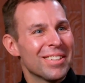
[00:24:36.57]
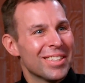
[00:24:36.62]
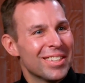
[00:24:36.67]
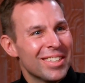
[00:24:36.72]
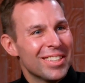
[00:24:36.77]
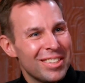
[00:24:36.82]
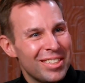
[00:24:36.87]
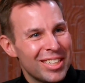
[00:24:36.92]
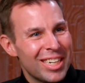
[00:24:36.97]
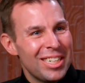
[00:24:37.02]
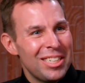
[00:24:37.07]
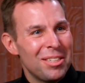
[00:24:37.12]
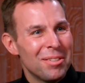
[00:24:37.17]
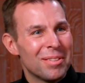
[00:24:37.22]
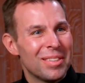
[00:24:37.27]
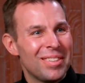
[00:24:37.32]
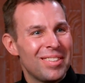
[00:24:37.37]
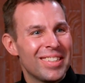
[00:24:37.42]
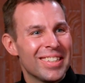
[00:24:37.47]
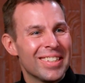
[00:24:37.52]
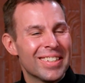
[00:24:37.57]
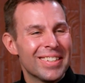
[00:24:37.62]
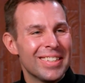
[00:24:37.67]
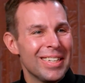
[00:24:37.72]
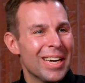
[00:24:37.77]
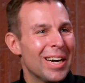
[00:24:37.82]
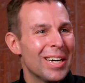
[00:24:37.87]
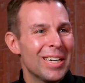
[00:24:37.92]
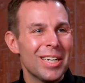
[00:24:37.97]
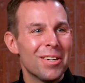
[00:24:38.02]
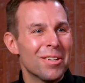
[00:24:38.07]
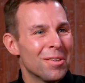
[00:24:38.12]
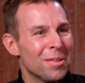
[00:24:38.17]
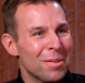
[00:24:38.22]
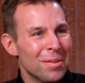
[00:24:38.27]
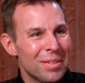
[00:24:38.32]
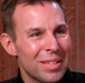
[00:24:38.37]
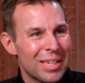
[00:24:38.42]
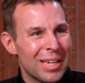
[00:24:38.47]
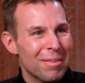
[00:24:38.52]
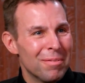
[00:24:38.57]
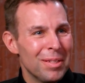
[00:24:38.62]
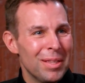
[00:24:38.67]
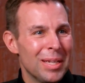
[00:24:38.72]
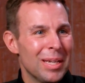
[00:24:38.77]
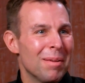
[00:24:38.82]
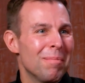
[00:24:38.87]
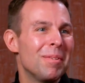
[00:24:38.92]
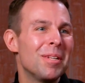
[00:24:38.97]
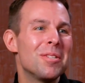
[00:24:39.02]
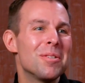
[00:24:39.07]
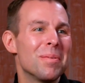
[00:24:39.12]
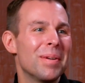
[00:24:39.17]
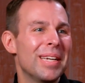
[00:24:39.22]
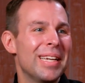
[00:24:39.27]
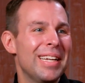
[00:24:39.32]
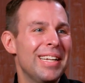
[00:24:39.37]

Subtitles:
There are Jesuits here, young and old and everything in between.